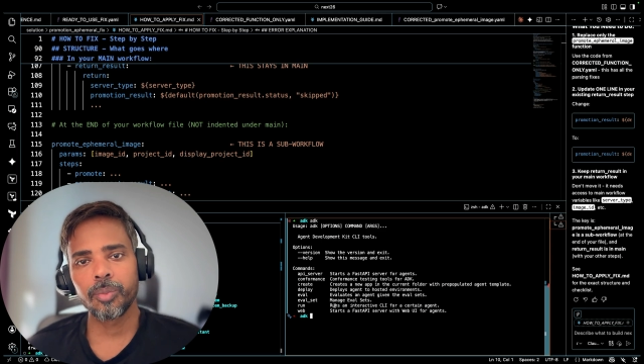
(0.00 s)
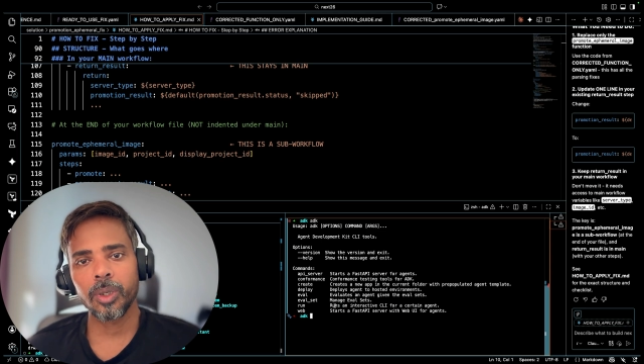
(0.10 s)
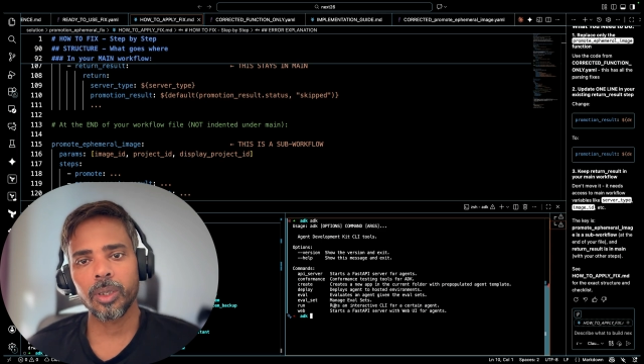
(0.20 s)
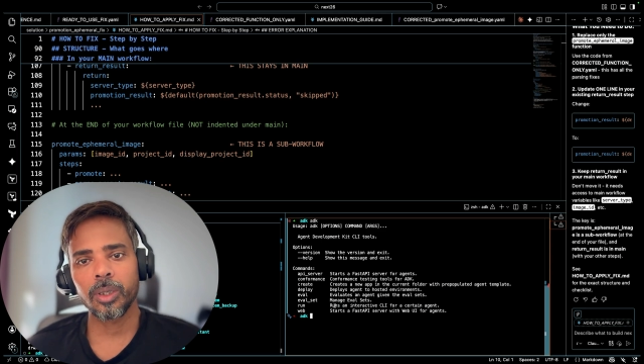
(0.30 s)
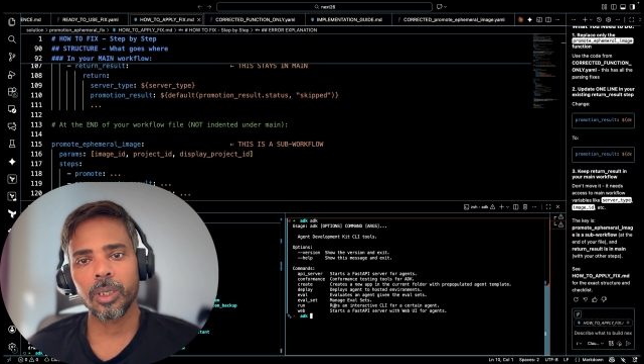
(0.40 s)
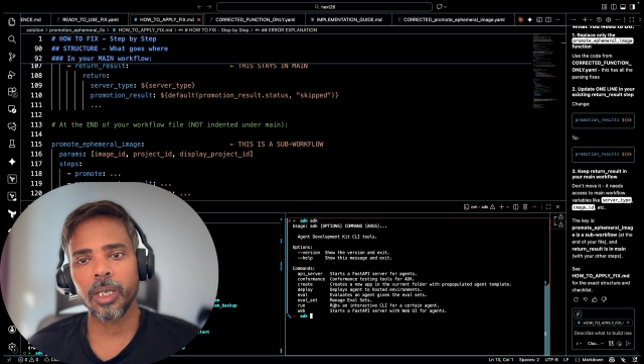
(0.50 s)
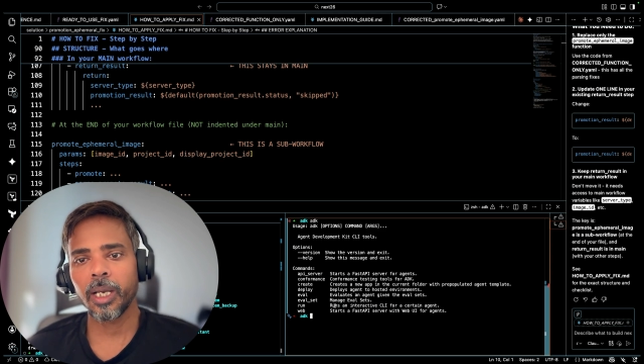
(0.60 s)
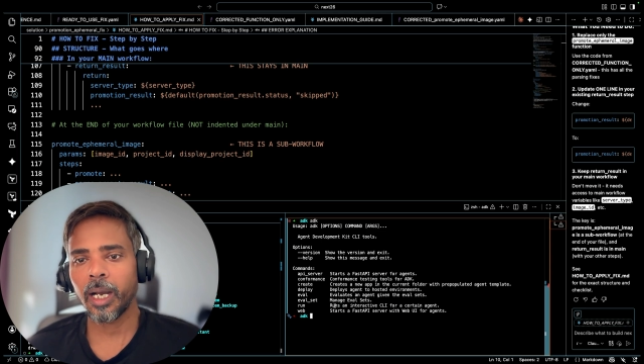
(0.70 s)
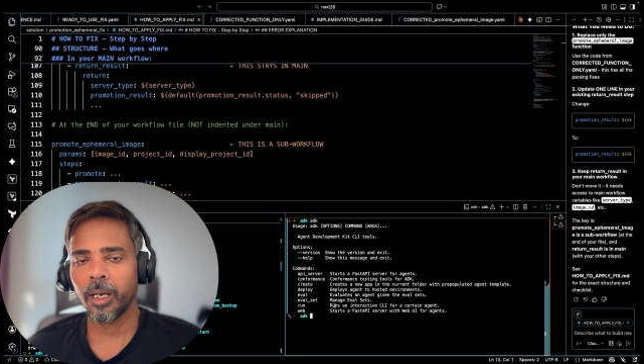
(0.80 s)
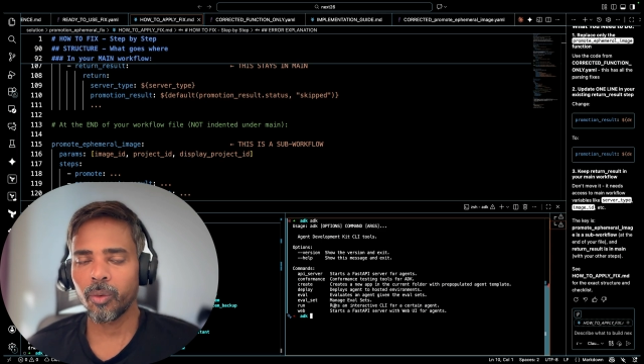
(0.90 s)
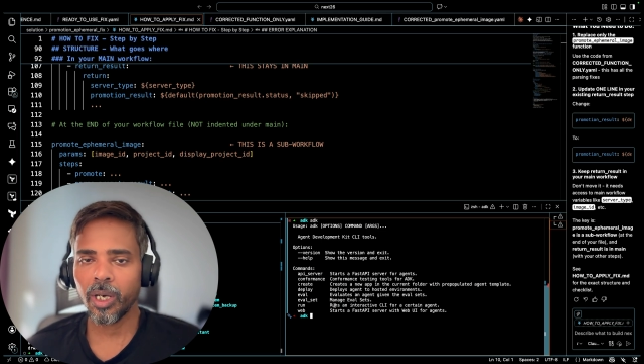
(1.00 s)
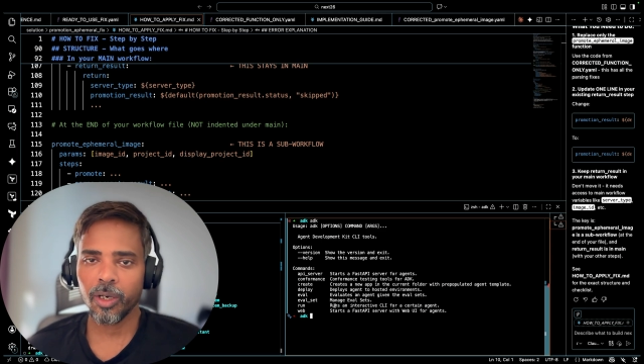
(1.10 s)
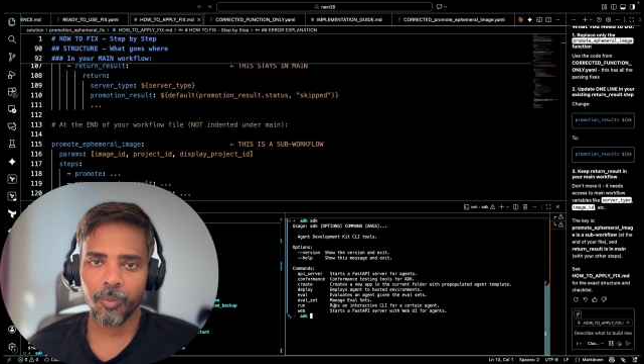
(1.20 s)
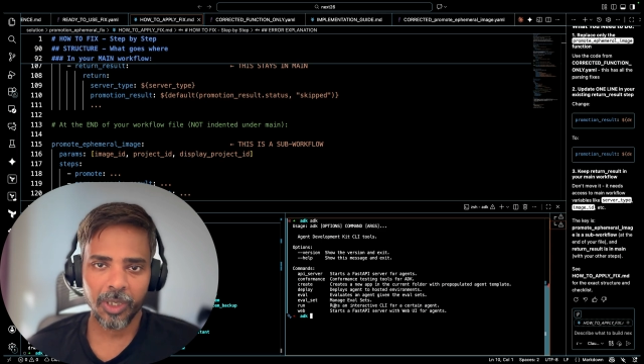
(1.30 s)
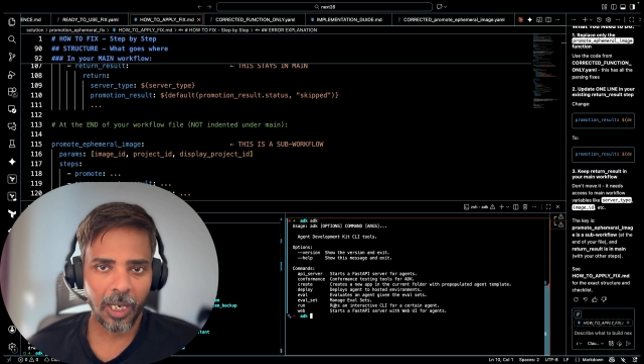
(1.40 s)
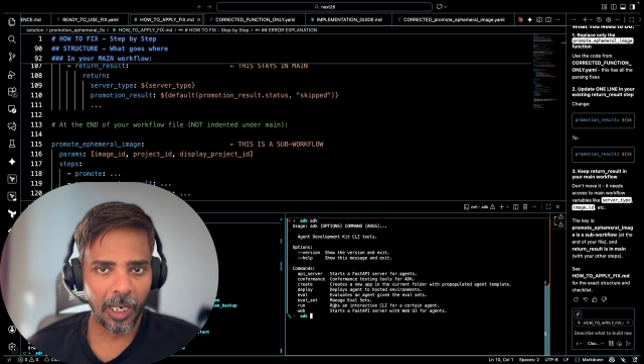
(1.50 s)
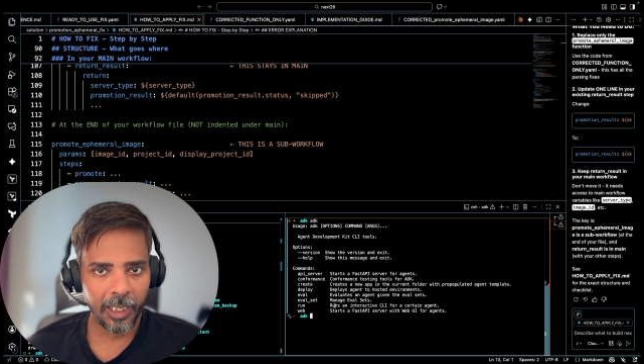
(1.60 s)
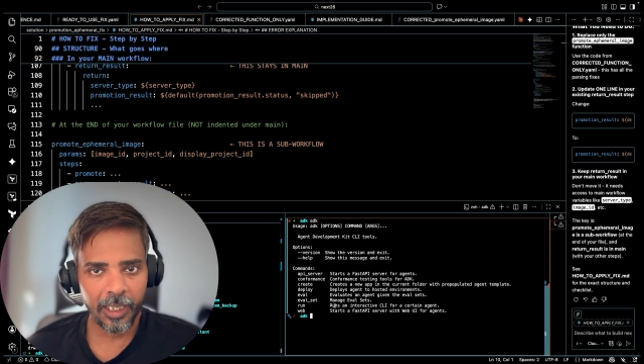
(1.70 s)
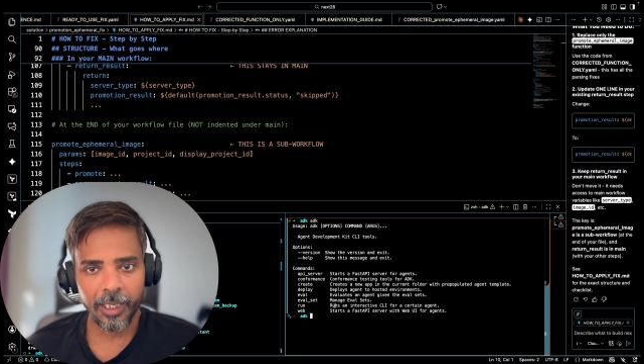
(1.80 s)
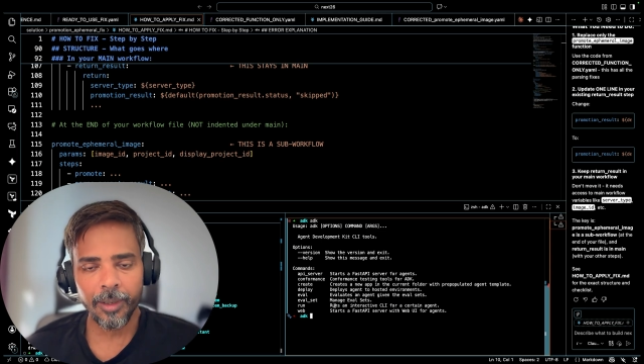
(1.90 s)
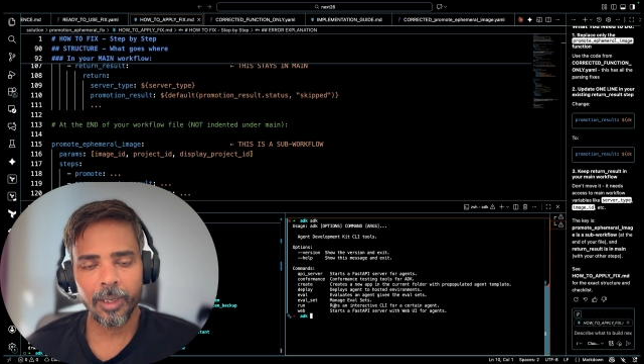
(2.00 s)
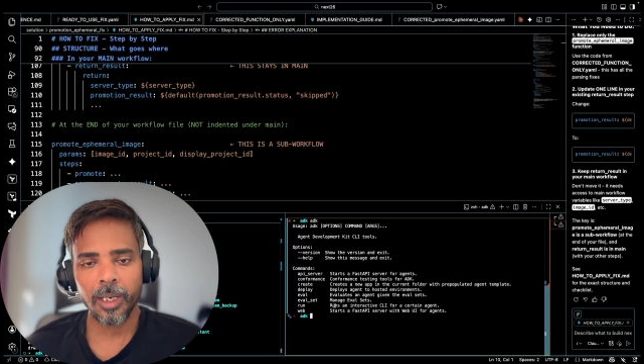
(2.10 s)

one of the IDE